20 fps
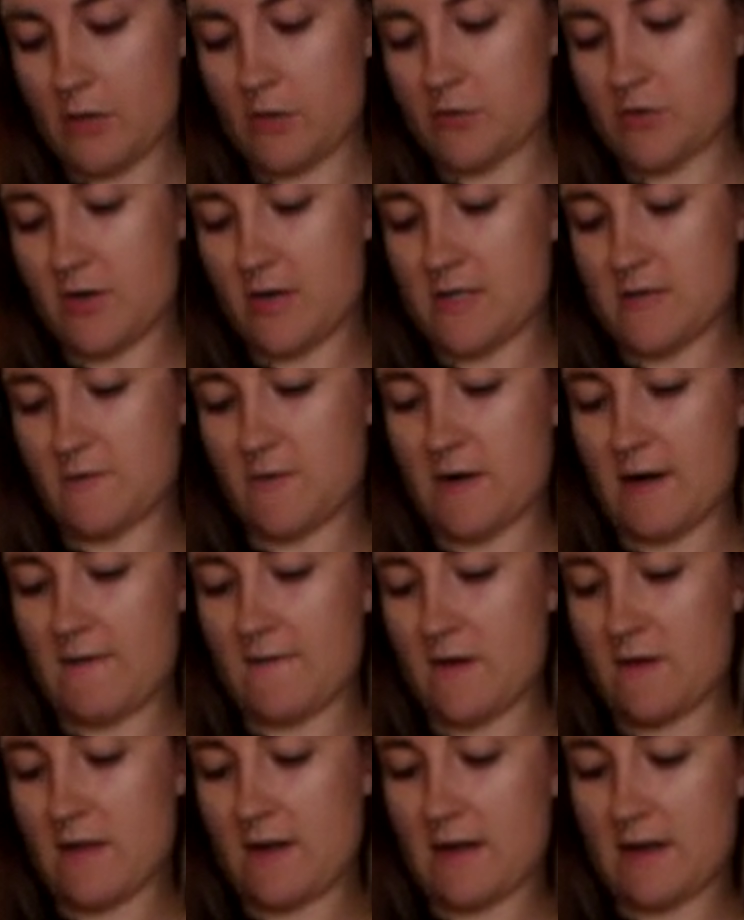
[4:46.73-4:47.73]
transfer to
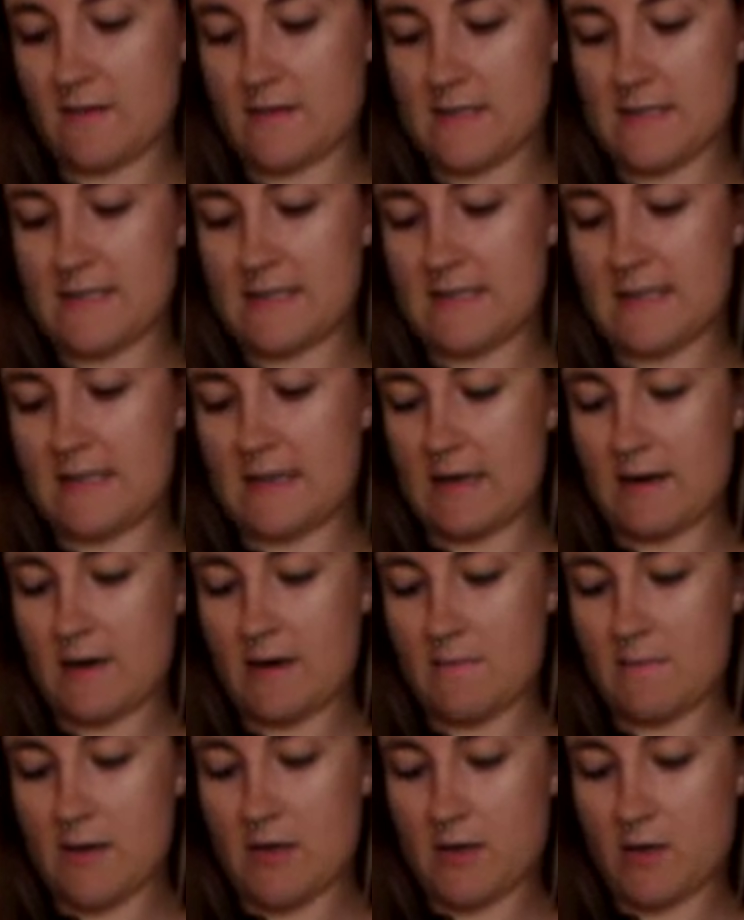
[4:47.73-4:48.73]
everything else that's in there
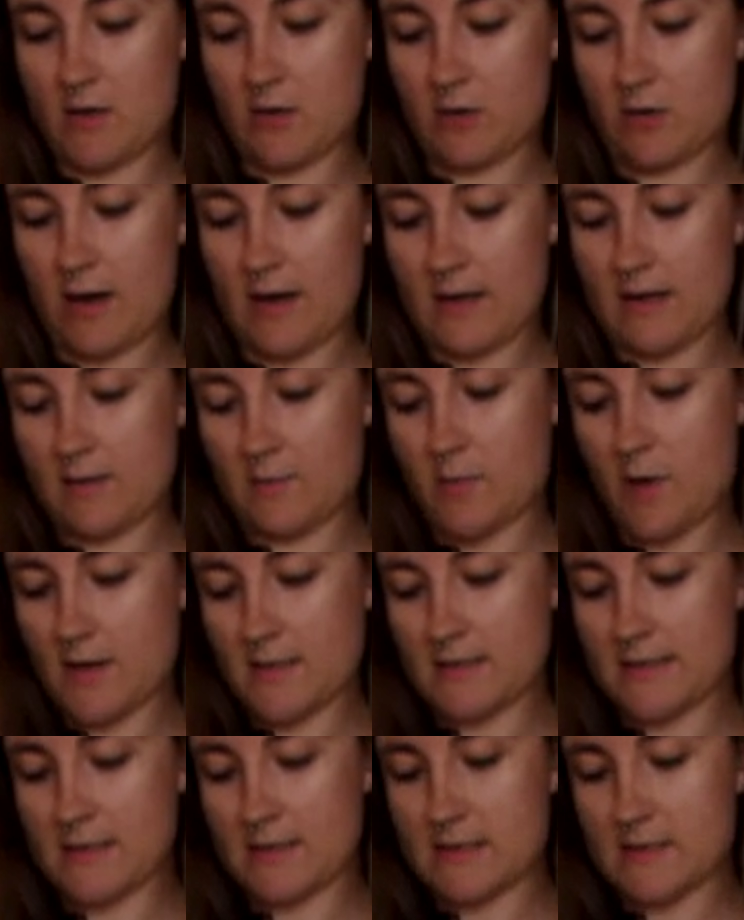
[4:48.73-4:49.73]
and make your grinding
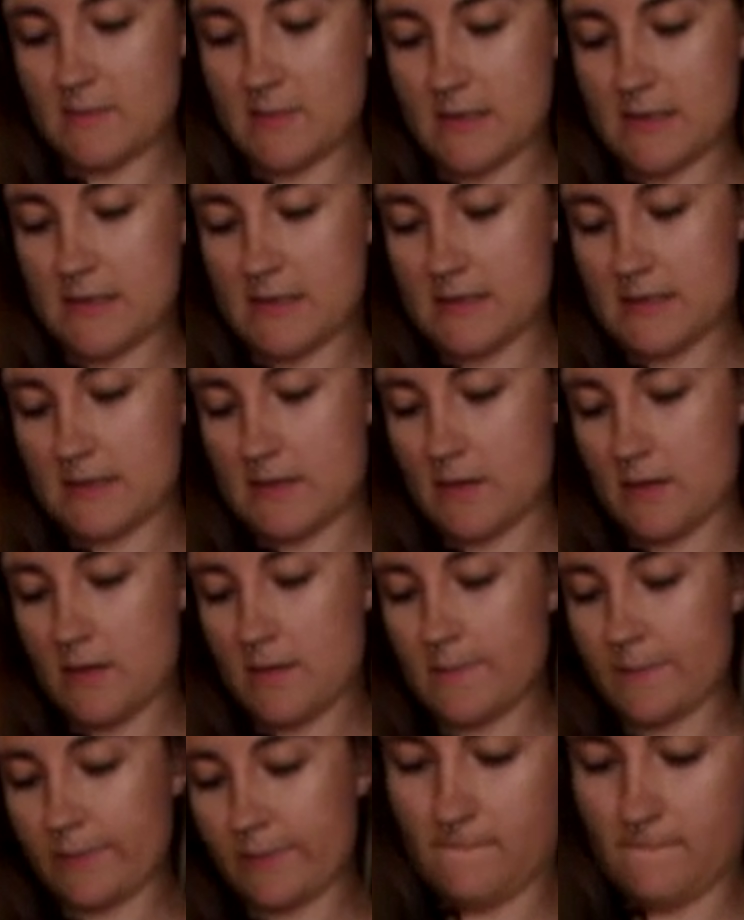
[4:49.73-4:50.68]
process a bit easier.